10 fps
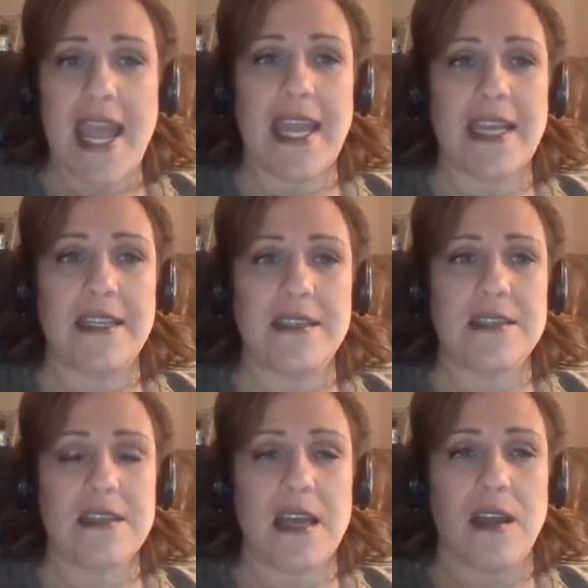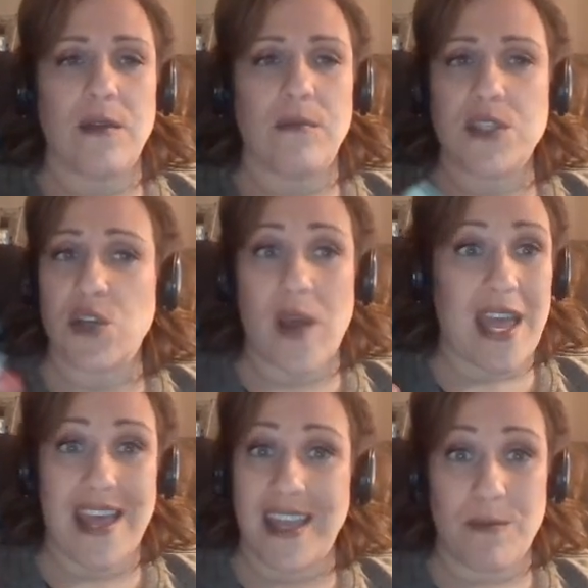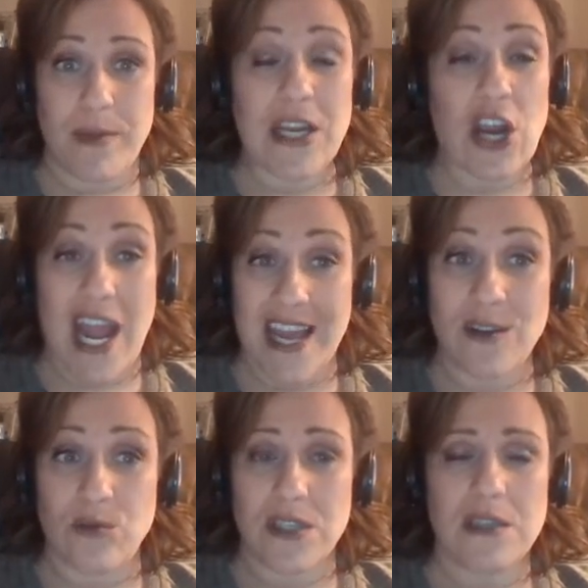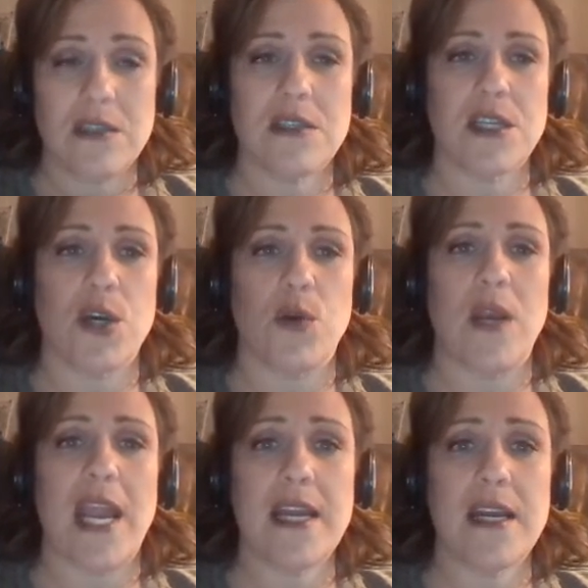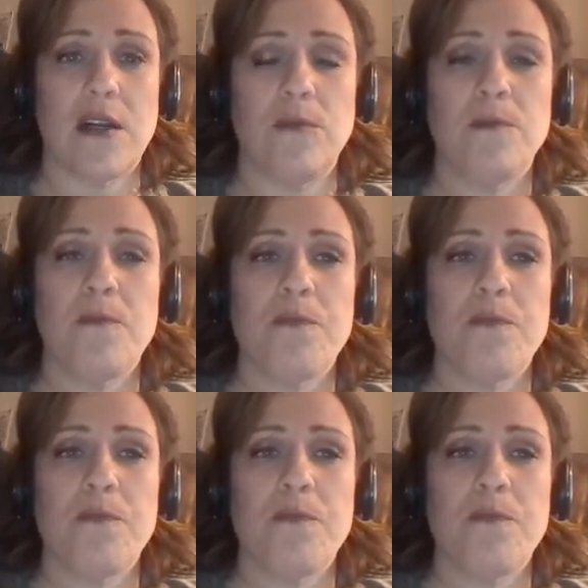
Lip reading: And so A and B are out. So now